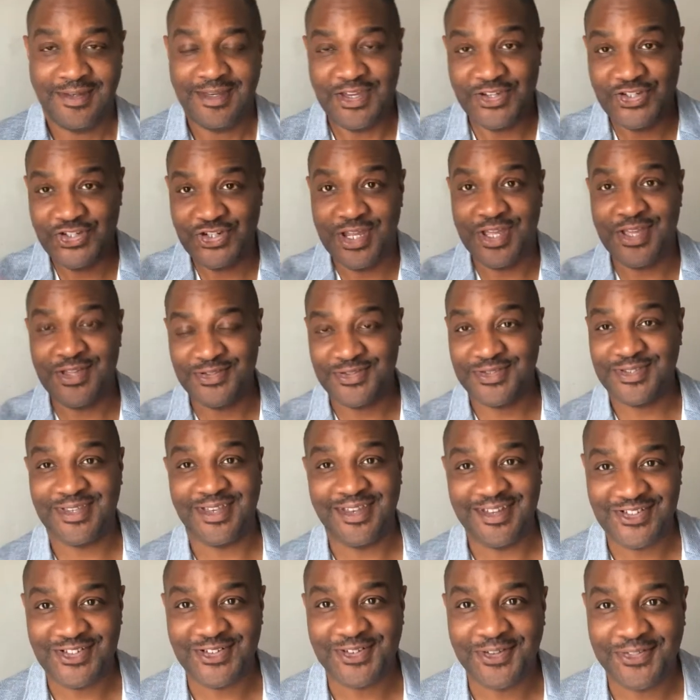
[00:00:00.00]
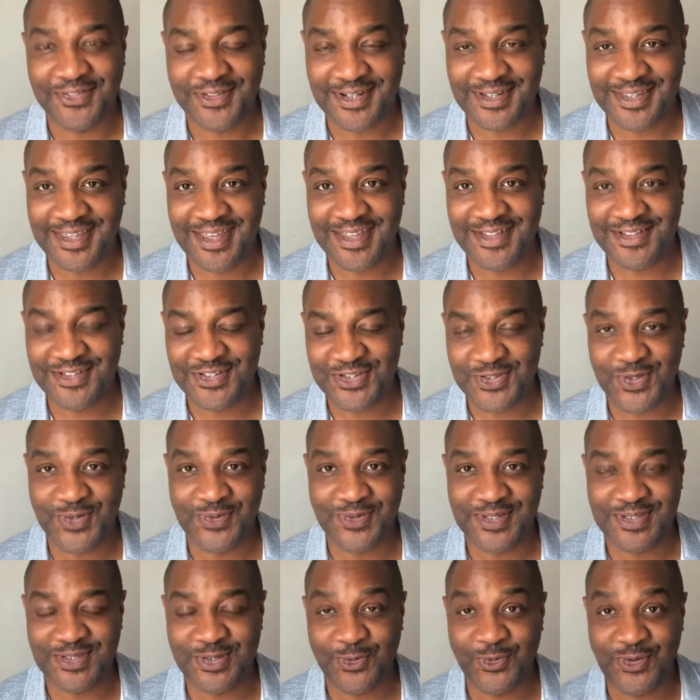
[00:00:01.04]
Hey Shay, it's Jonathan again. Just
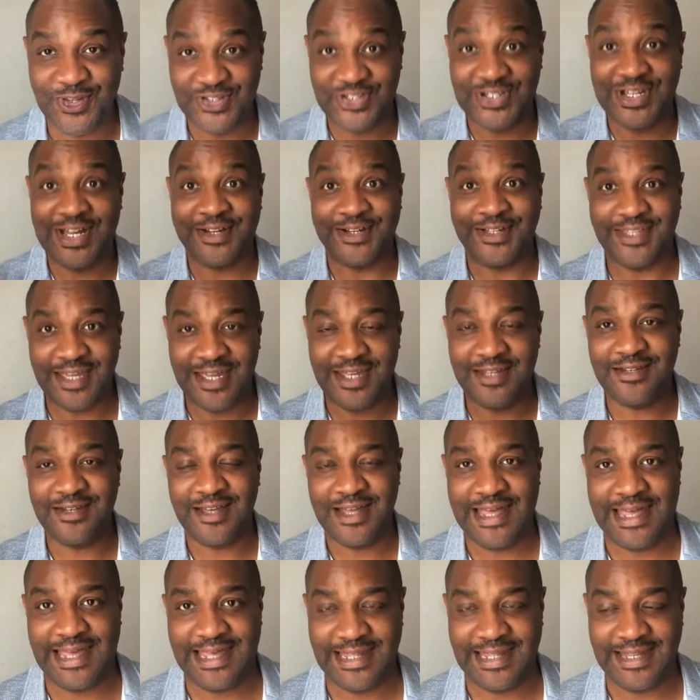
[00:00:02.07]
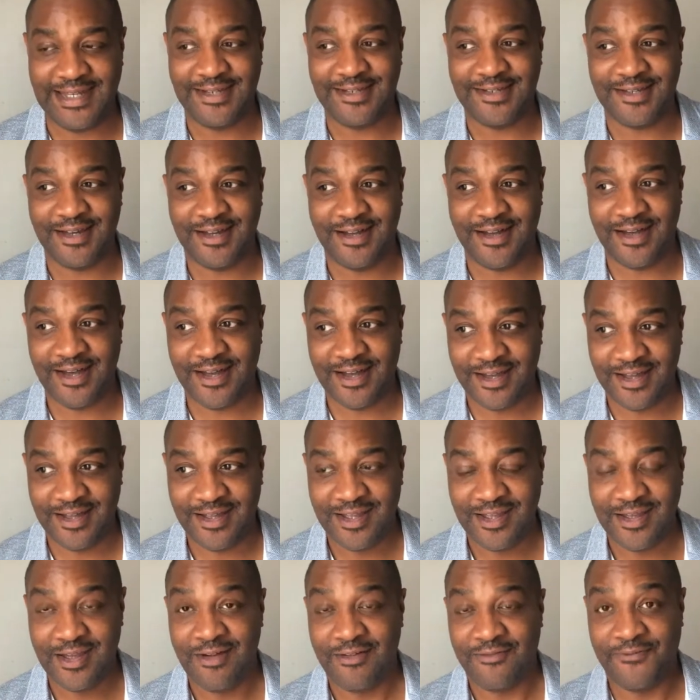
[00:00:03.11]
wanted to reach out again and
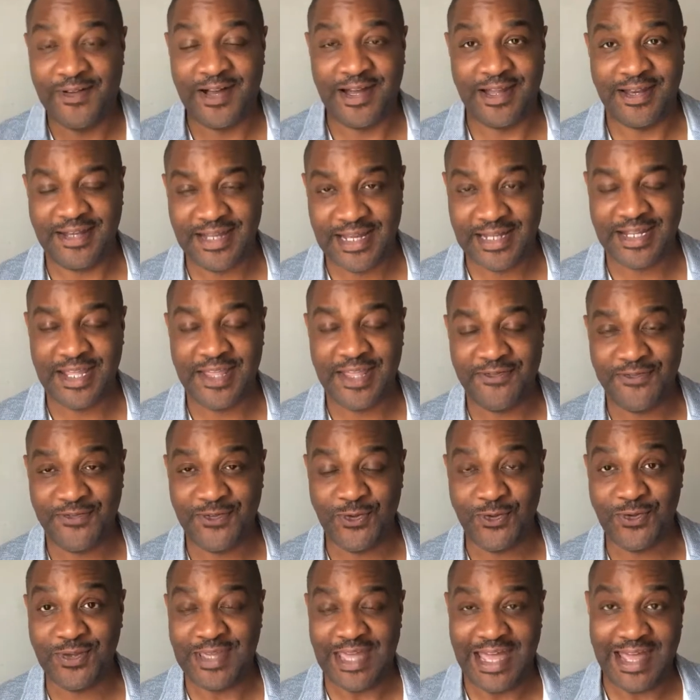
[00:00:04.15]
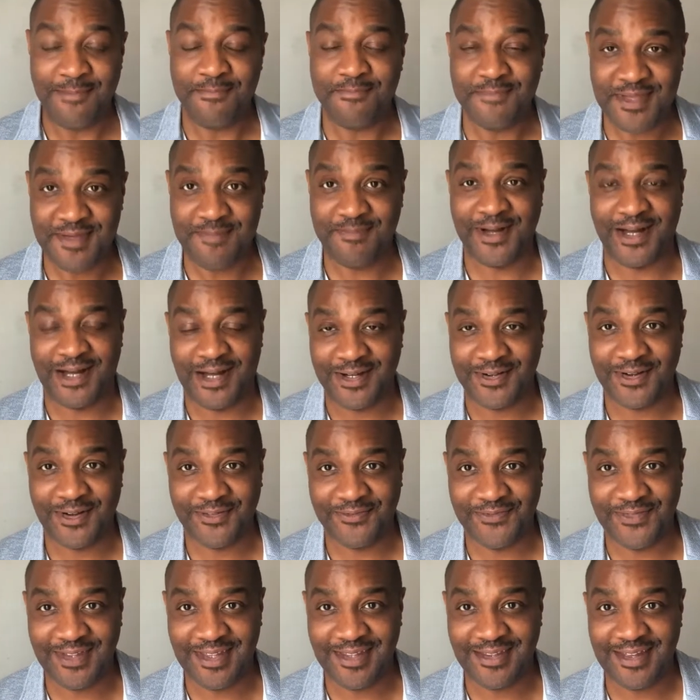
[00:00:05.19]
find out if you can be part
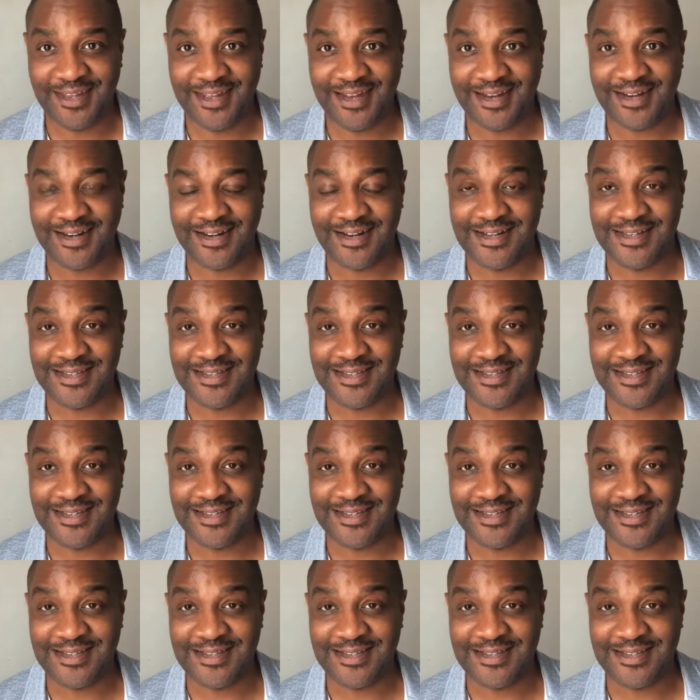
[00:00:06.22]
of the LinkedIn